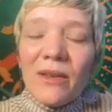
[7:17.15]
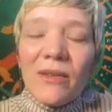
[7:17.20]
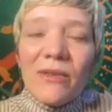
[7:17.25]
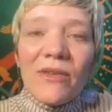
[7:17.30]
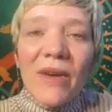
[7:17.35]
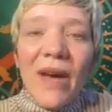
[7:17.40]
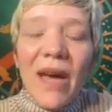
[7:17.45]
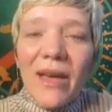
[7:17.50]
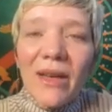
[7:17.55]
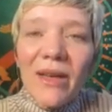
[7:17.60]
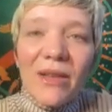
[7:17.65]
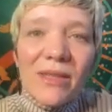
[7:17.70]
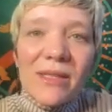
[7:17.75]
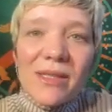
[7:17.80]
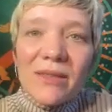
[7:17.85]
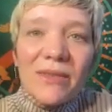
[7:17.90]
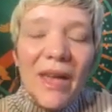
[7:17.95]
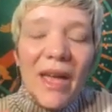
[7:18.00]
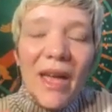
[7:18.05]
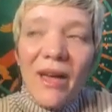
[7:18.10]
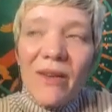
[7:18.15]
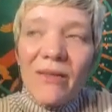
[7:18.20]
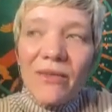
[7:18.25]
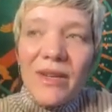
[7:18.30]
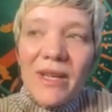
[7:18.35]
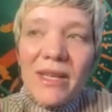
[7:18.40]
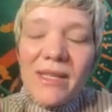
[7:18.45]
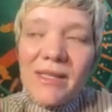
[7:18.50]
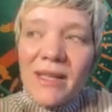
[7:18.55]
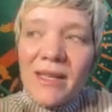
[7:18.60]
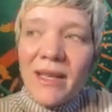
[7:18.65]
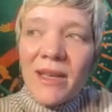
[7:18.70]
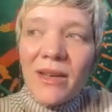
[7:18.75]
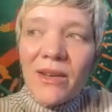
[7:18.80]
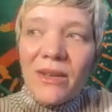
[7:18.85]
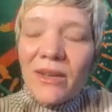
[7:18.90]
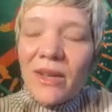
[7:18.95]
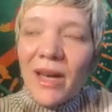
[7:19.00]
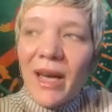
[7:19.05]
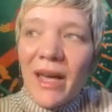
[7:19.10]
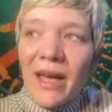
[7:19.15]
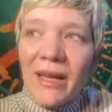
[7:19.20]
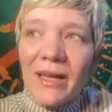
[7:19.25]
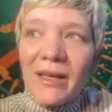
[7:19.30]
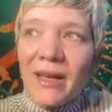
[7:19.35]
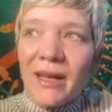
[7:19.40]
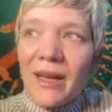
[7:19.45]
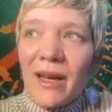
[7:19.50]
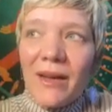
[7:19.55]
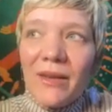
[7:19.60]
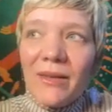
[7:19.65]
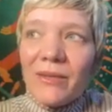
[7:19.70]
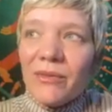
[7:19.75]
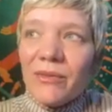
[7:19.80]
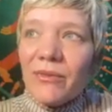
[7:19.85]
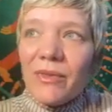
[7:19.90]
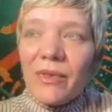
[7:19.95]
vials of every single kind of